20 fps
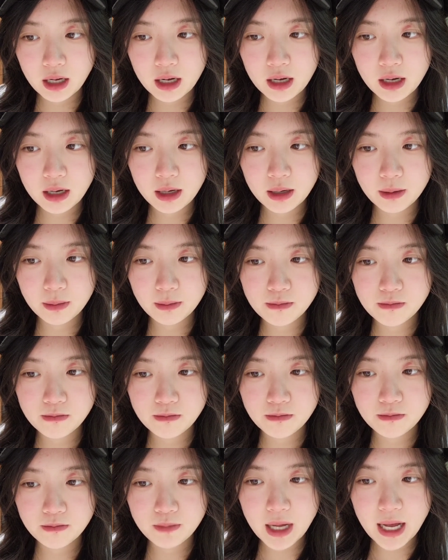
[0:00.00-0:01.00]

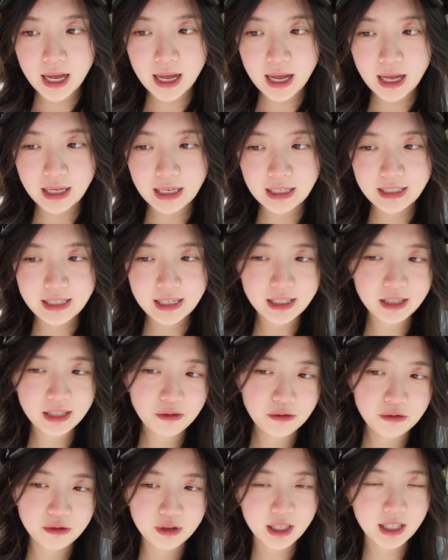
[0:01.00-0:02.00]
it
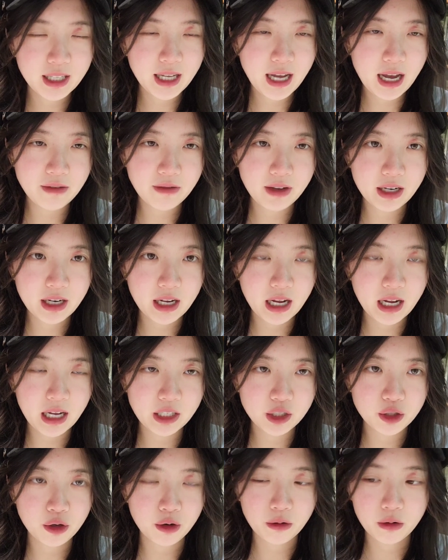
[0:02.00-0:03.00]
doesn't really have any
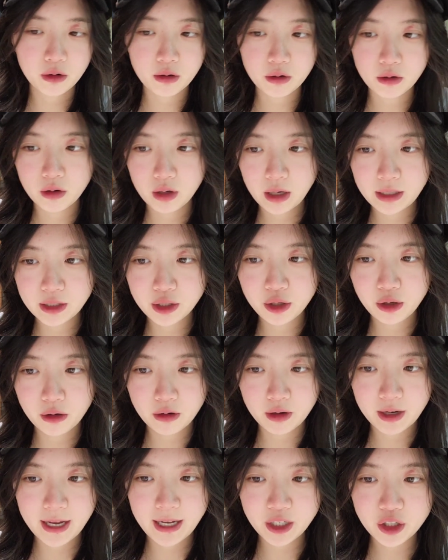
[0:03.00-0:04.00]

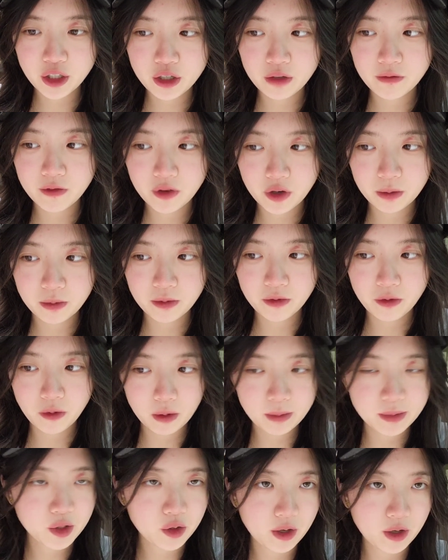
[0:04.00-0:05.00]
interrogation verb
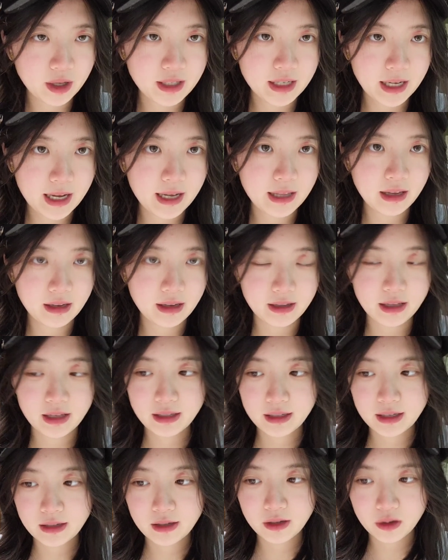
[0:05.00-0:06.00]
forms to indicate that
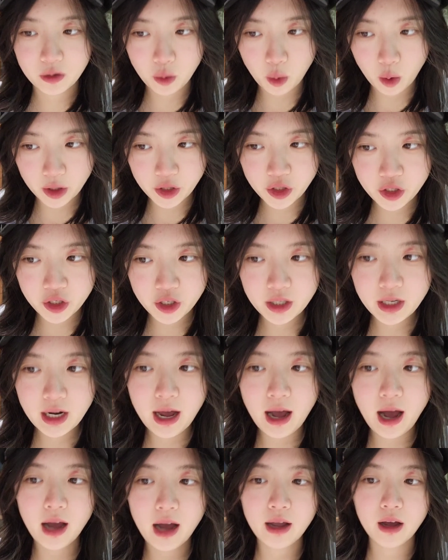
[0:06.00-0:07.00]
this is a question.
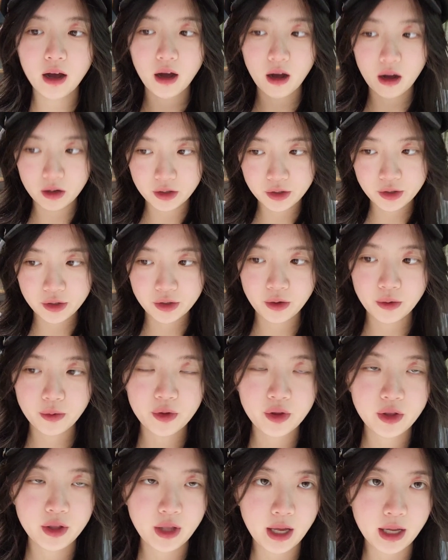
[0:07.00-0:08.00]
I also
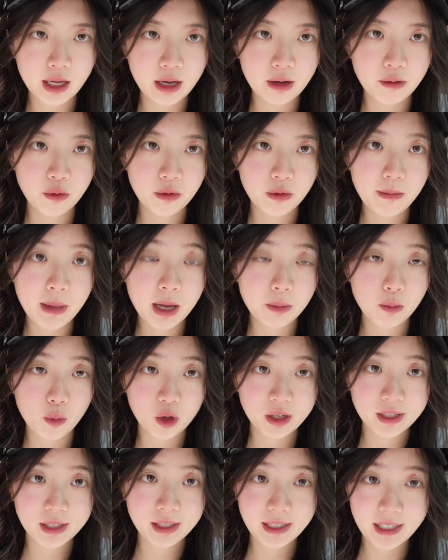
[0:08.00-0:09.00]
think it would make
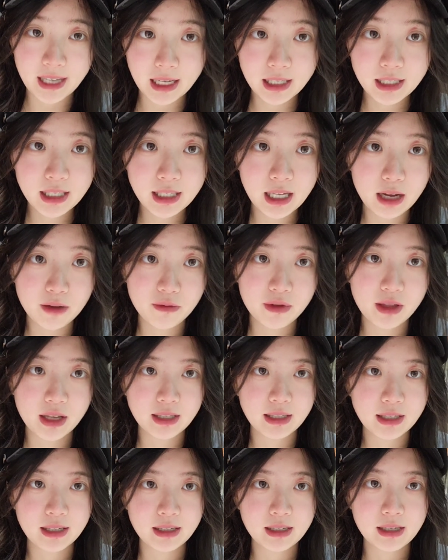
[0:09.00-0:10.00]
more sense if
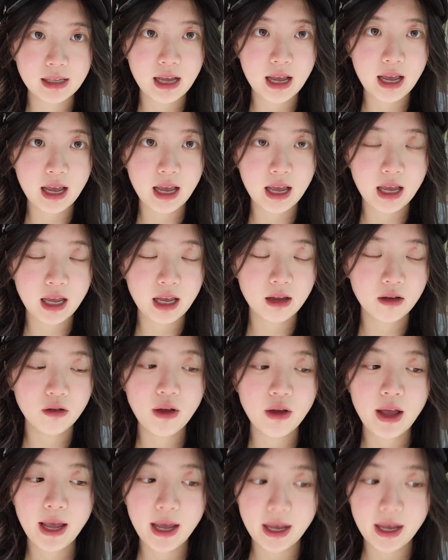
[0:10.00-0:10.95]
this is an